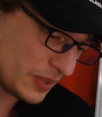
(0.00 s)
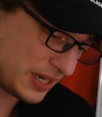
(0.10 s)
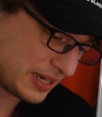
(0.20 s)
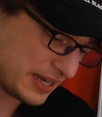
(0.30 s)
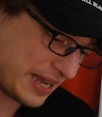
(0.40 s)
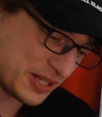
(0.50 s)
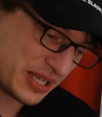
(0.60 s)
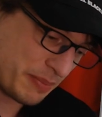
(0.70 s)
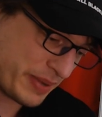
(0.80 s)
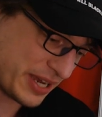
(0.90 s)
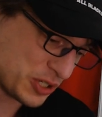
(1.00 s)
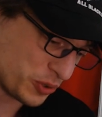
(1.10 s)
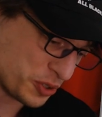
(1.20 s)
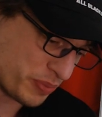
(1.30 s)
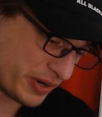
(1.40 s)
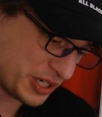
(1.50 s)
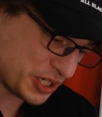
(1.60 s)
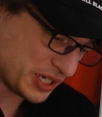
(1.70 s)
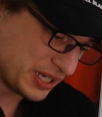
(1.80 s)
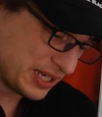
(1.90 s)
Uh, outside backs, George
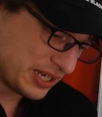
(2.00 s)
Bridge,